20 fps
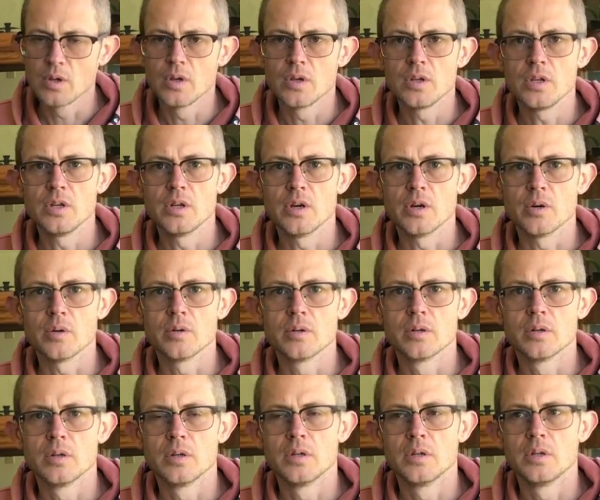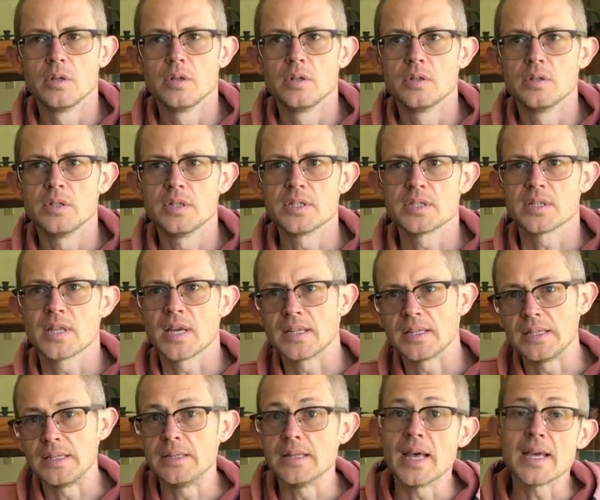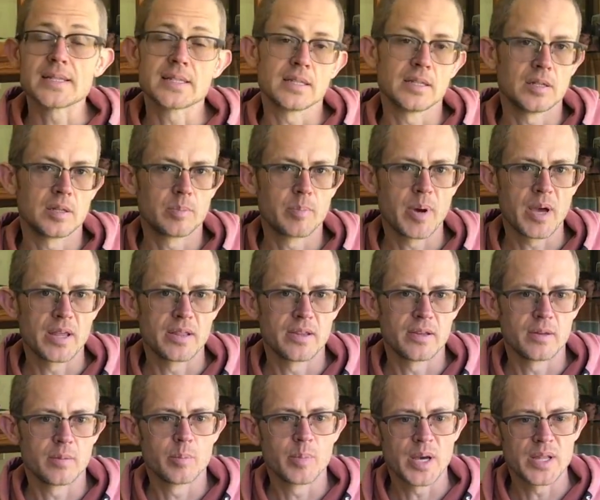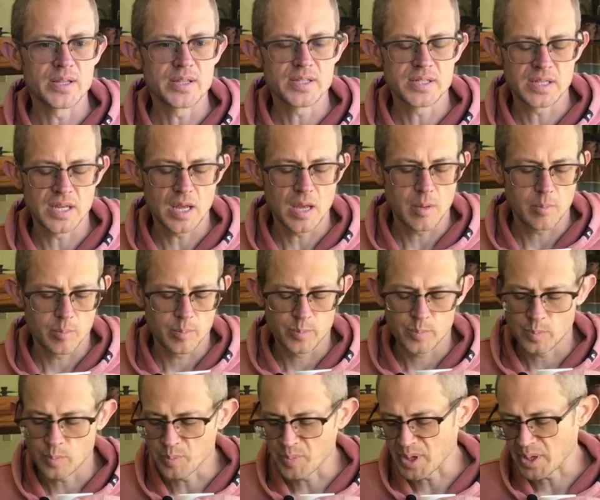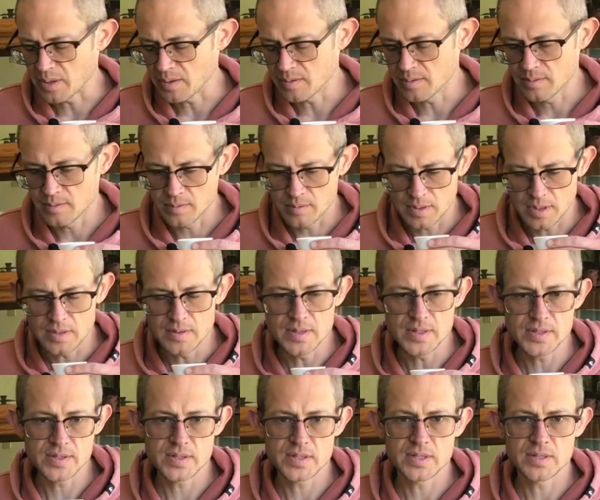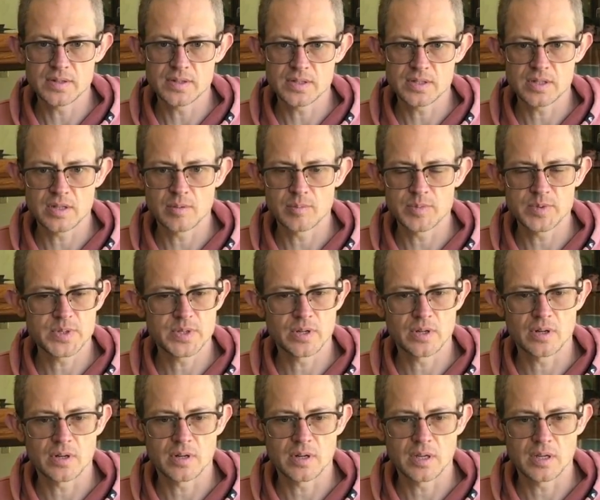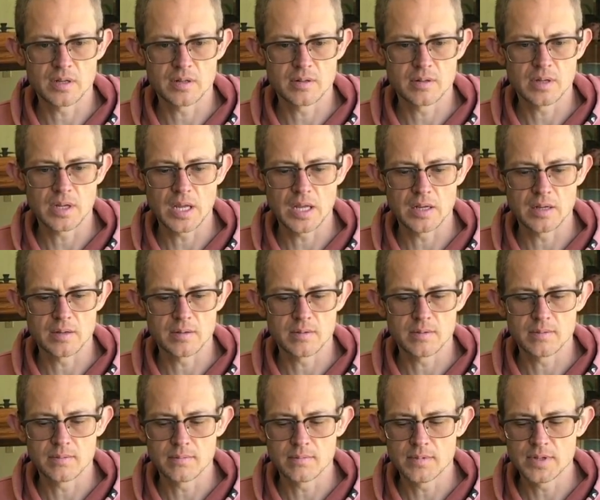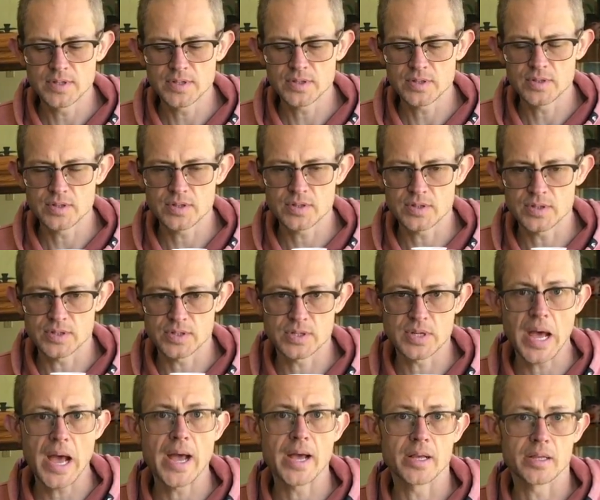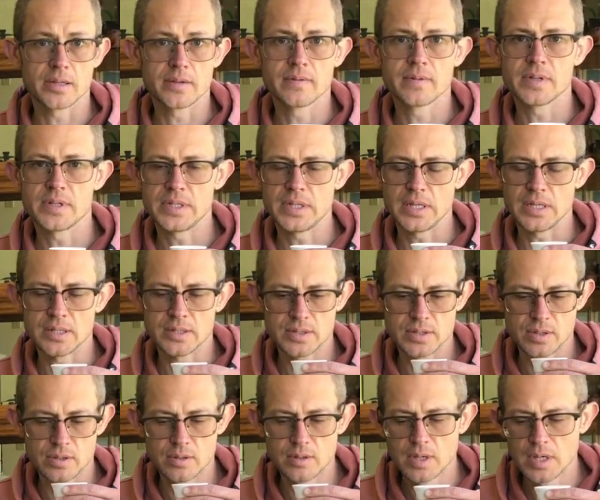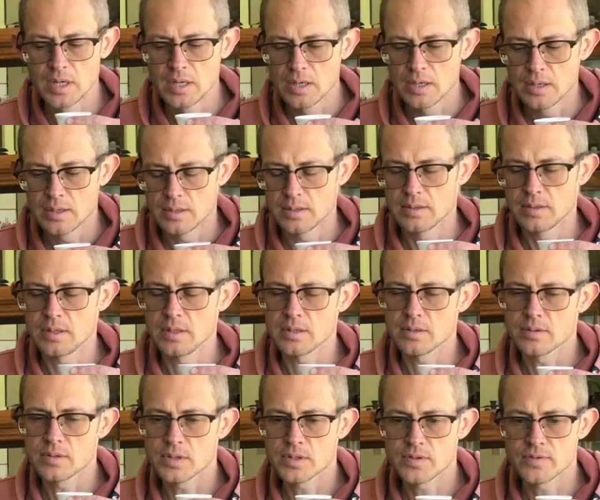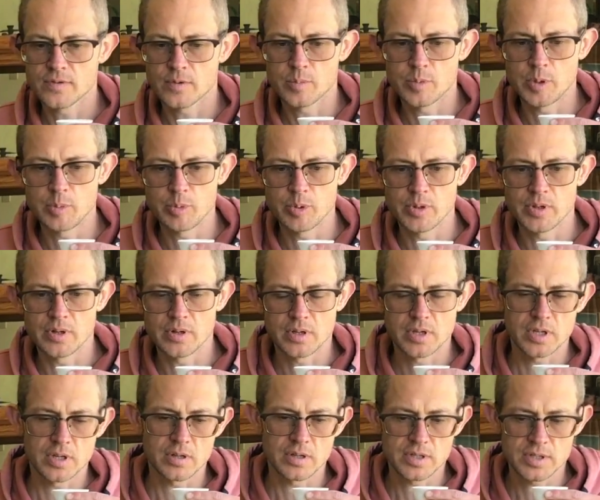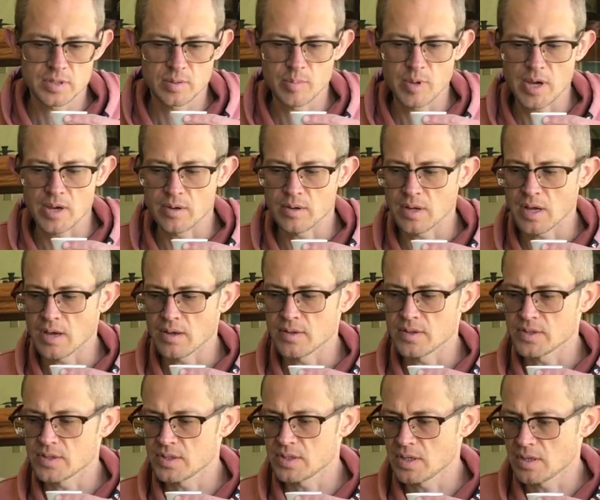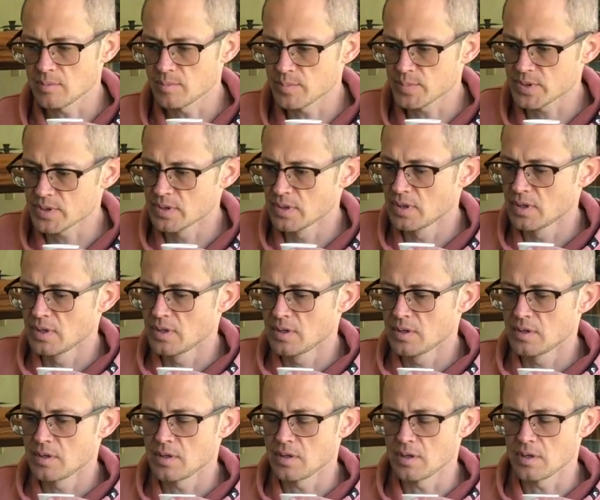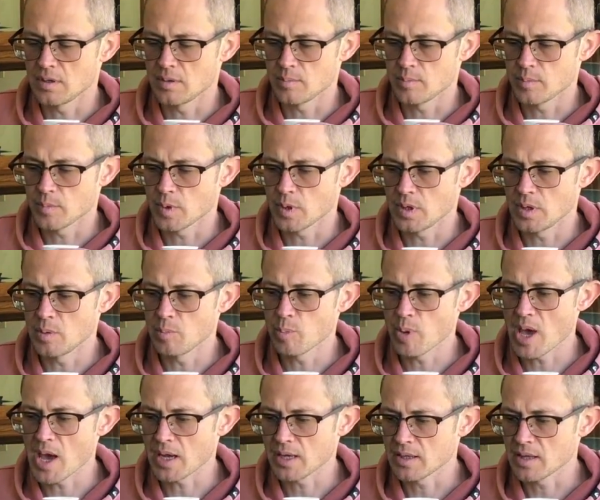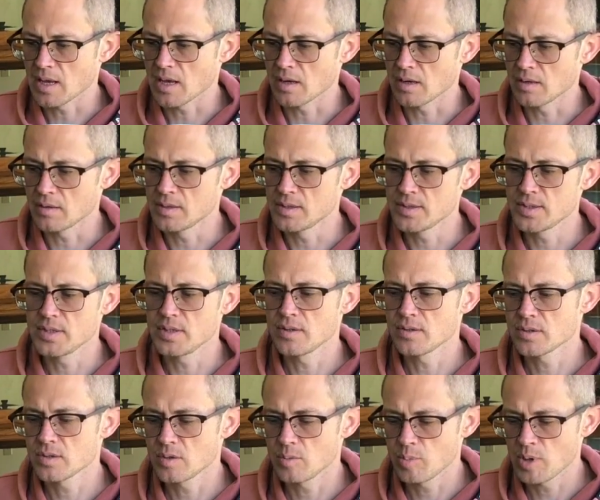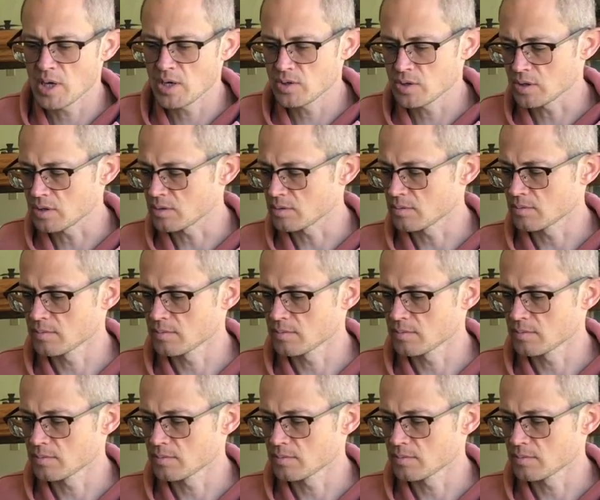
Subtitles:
you know, is slightly lessened by the stem. But in this tea, the stem's here, and this is just the style of the tea. So, you know, just for people that are curious about how the stems impact that. Now, Lucy, you're so patient.